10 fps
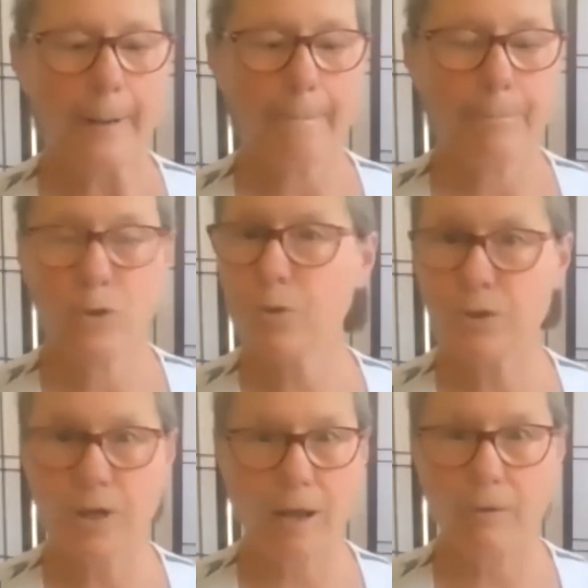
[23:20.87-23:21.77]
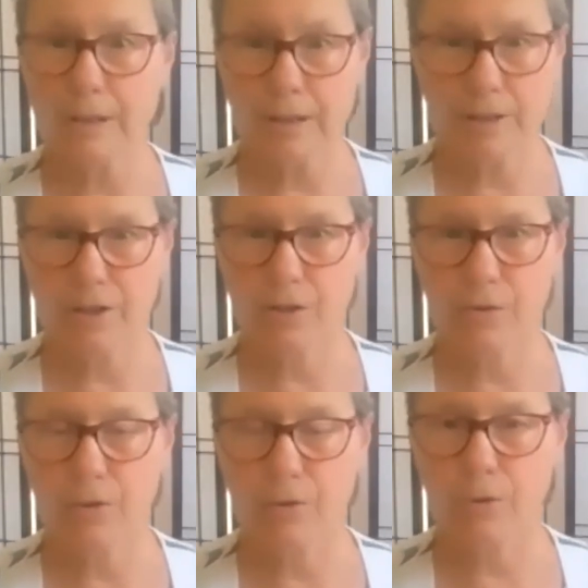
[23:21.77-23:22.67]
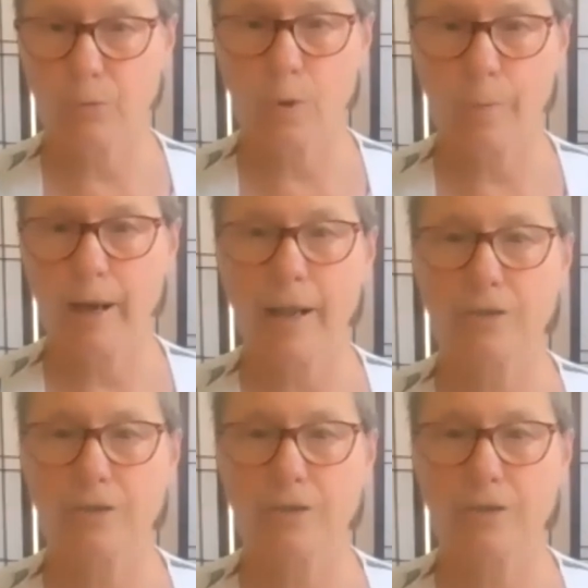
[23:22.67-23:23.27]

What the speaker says: who's now a 62-year-old woman and